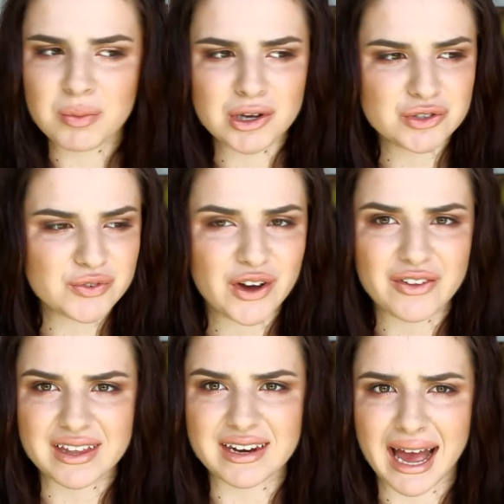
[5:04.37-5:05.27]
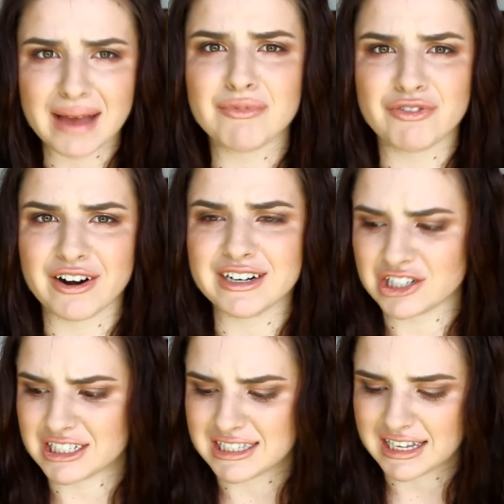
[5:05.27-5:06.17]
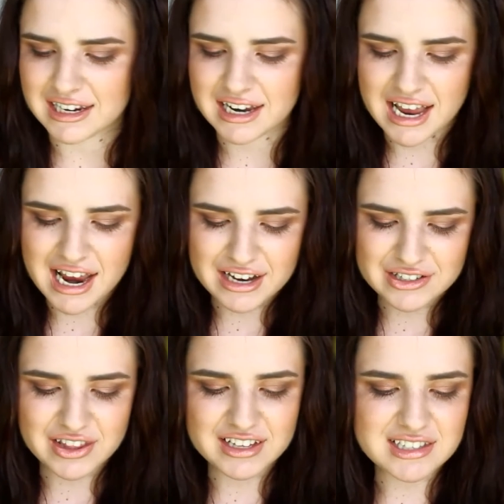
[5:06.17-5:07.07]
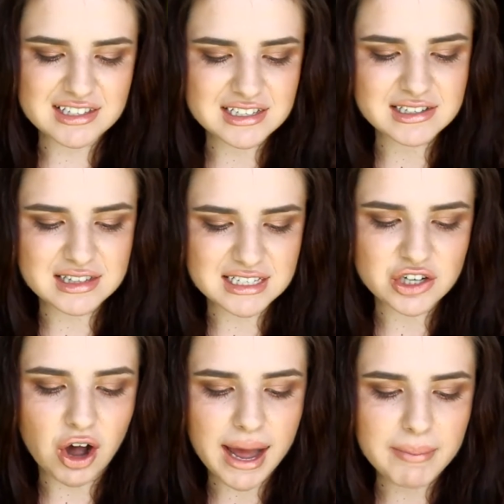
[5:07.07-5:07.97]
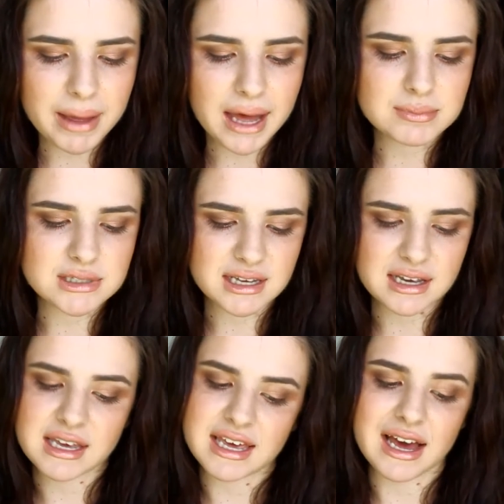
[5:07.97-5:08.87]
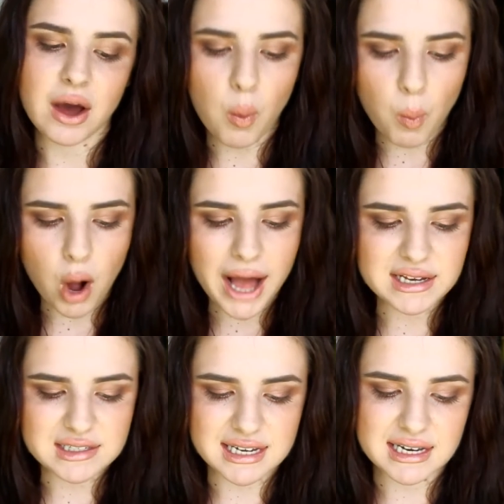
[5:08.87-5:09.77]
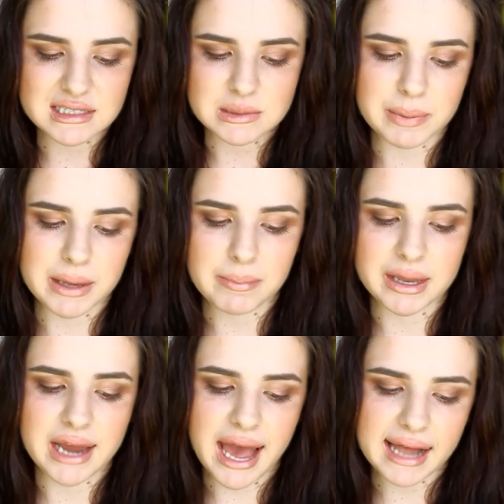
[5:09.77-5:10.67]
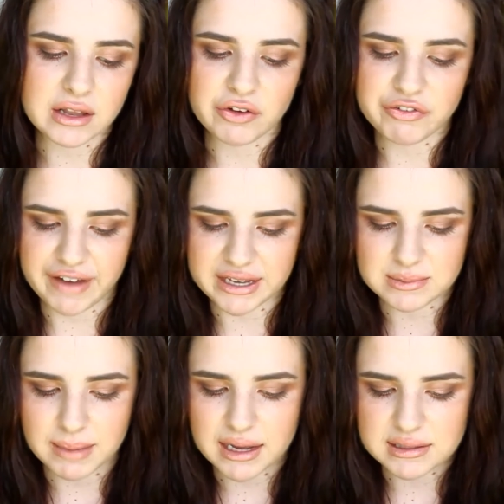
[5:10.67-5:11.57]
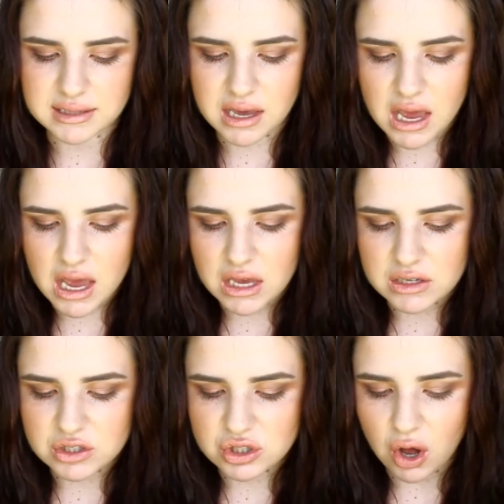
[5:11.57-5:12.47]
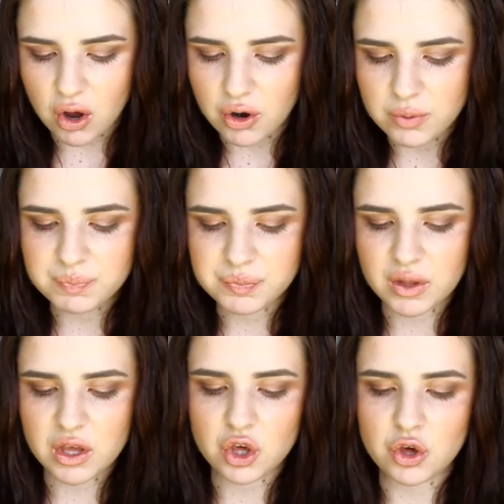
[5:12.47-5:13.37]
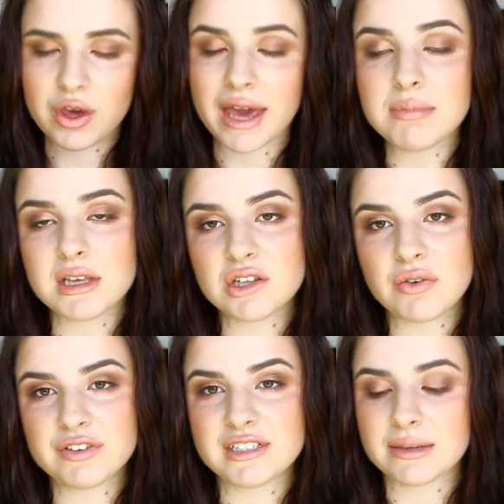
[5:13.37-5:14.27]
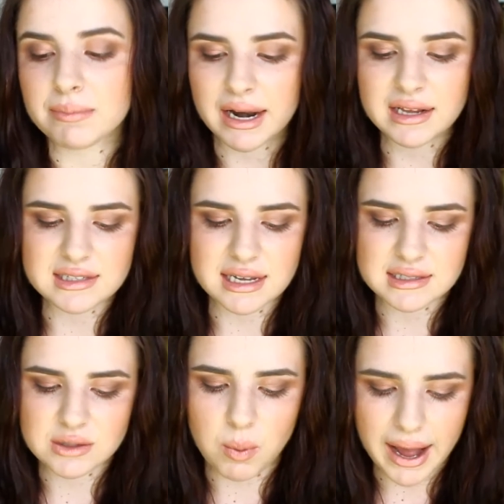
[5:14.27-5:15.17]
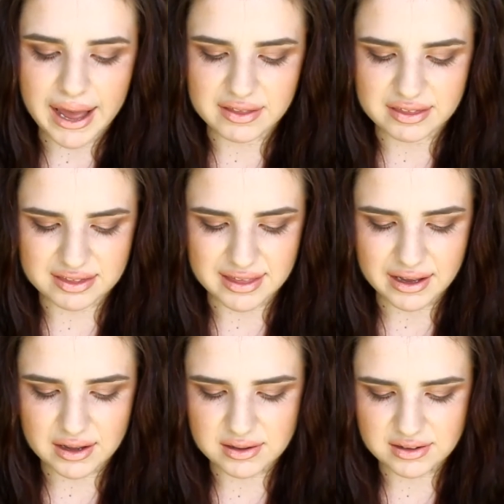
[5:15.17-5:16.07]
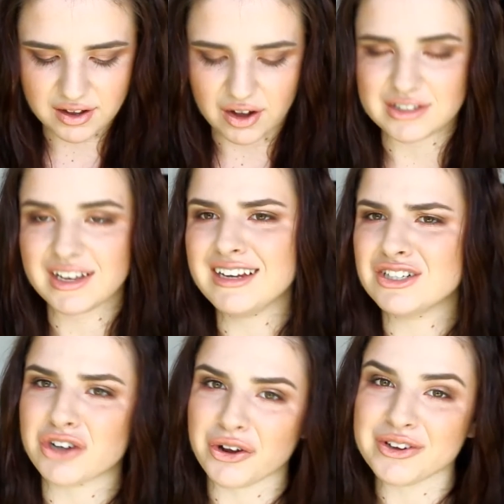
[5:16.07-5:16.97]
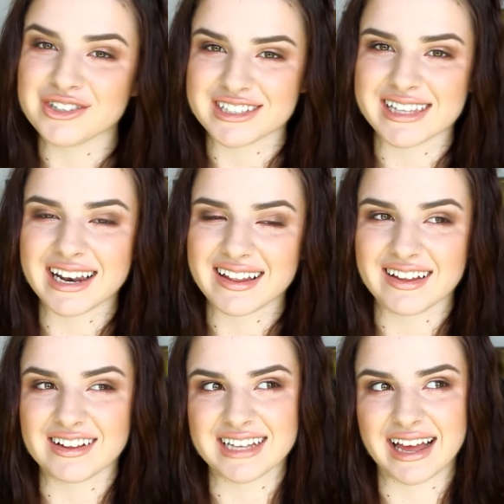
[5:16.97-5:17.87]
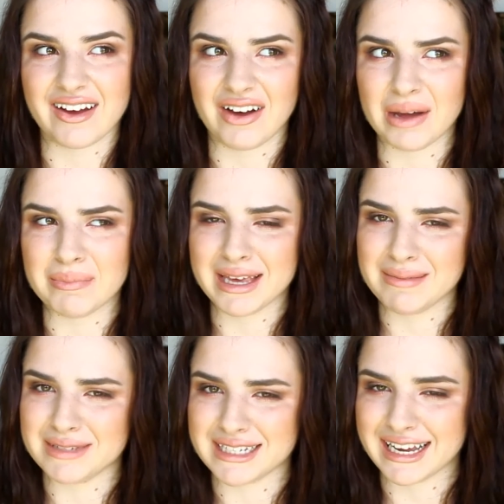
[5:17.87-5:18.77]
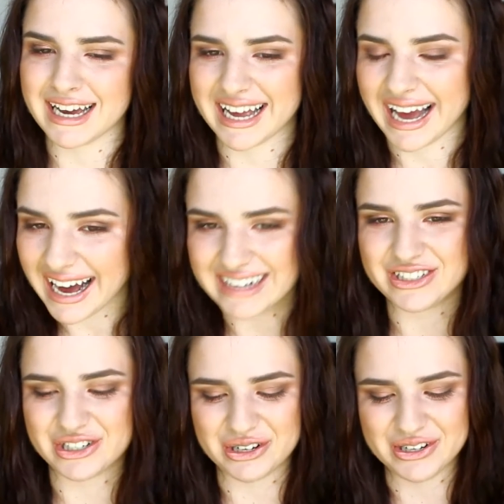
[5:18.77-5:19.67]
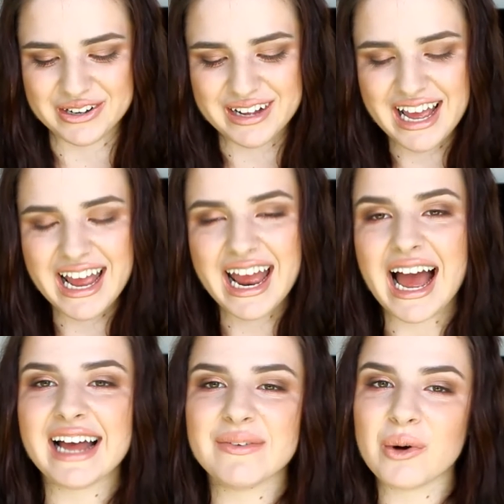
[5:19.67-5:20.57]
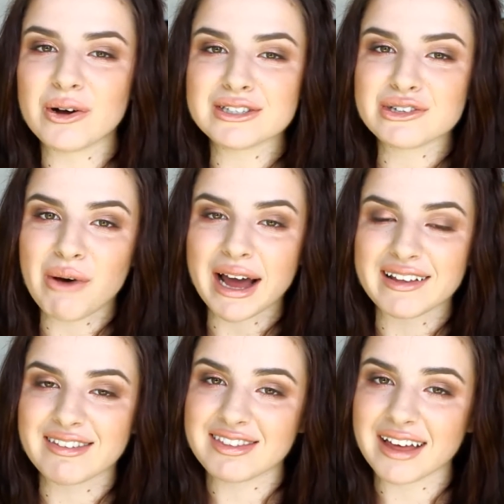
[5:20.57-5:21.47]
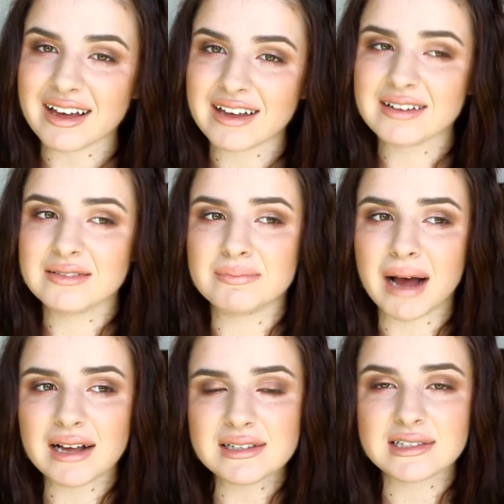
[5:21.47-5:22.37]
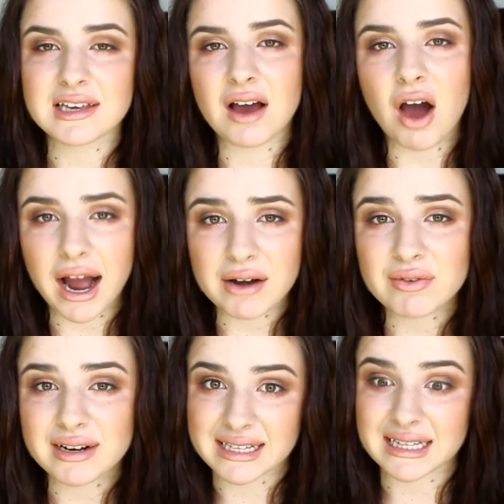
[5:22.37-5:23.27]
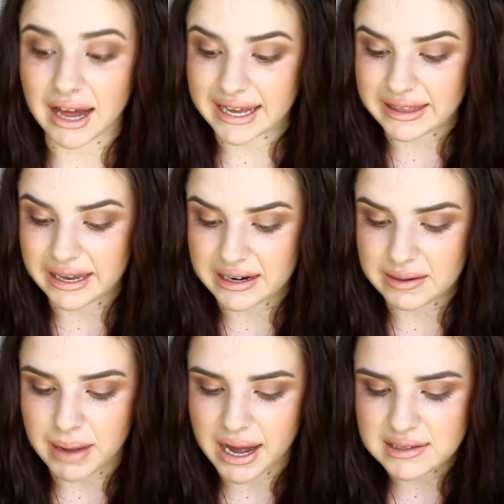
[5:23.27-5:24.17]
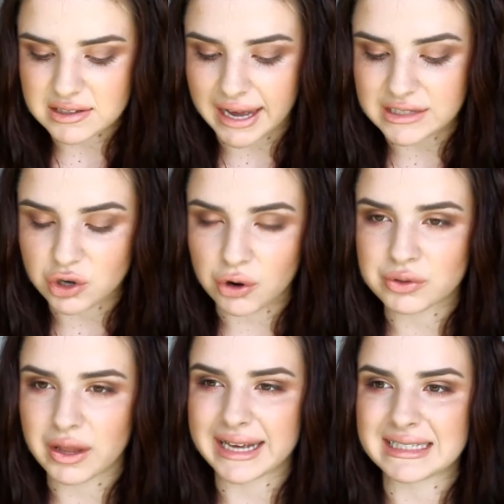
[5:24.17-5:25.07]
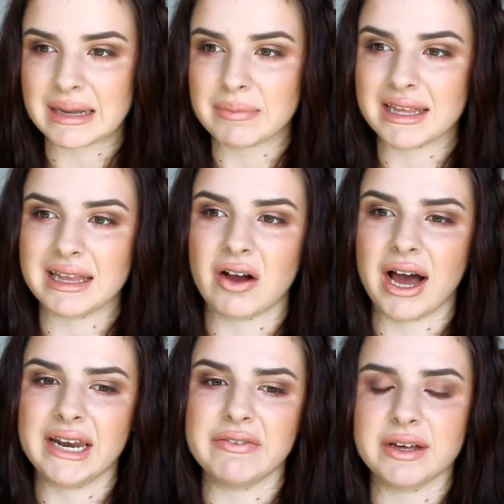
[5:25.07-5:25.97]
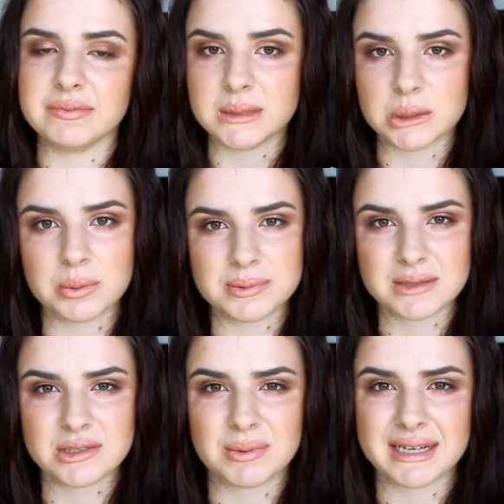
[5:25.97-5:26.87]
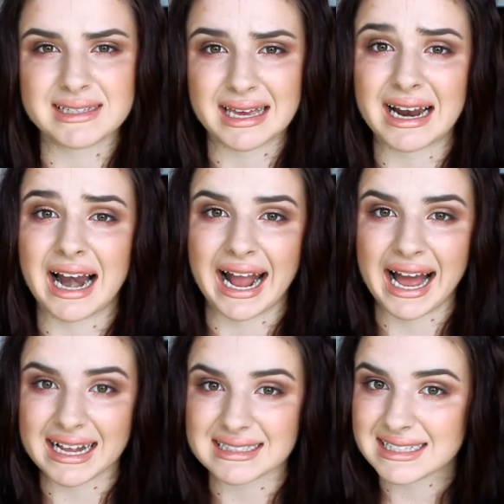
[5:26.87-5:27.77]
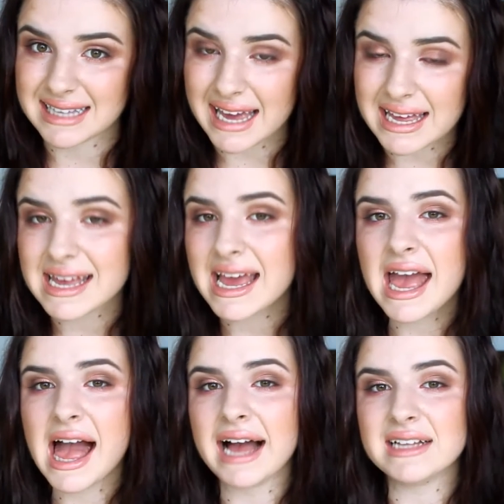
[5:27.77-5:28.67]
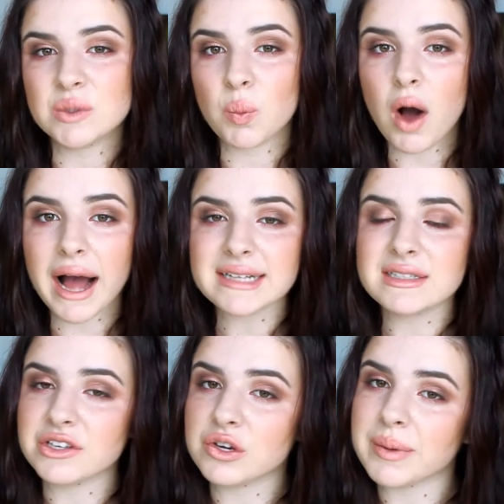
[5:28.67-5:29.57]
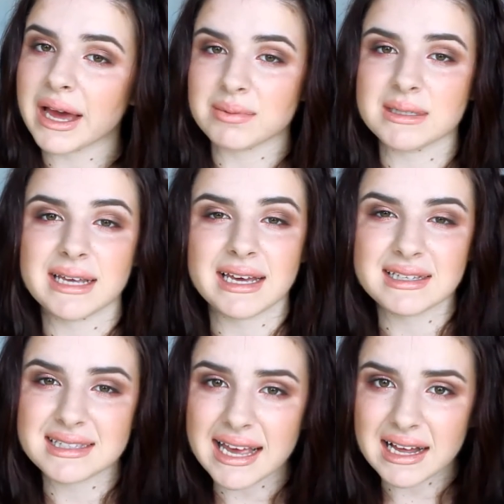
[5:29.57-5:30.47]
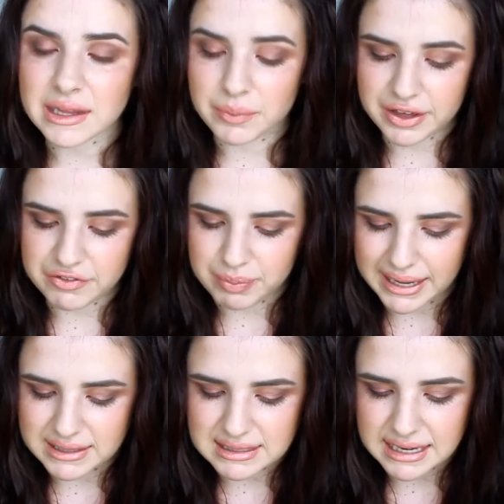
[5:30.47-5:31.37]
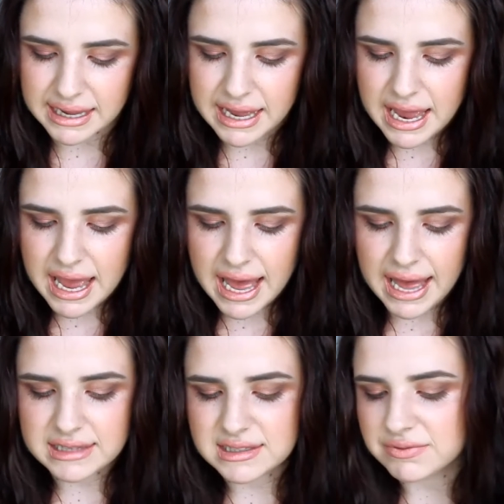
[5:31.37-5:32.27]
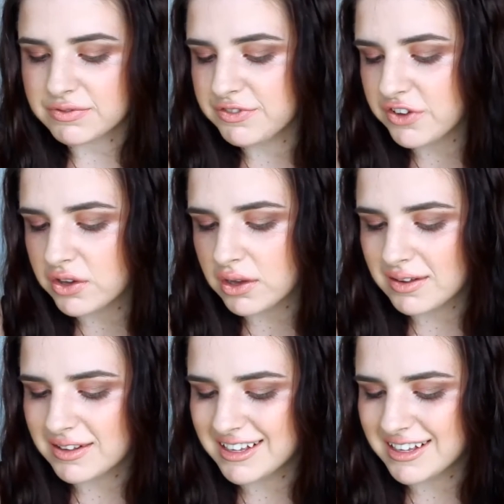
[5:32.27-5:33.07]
almost forgot the name for it just then. So this is the Time Balm Skincare White Tea Spearmint Aloe Face Mask. So you keep this on for 10 minutes. It's quite a thick, I was going to show you just then and I was like, I'm empty, I can't show you. It was quite a thick mask. I really like that in a mask. I don't like something that kind of absorbs into my skin and I can't see it. It's white, so you'll be able to see exactly where you've placed it. It's infused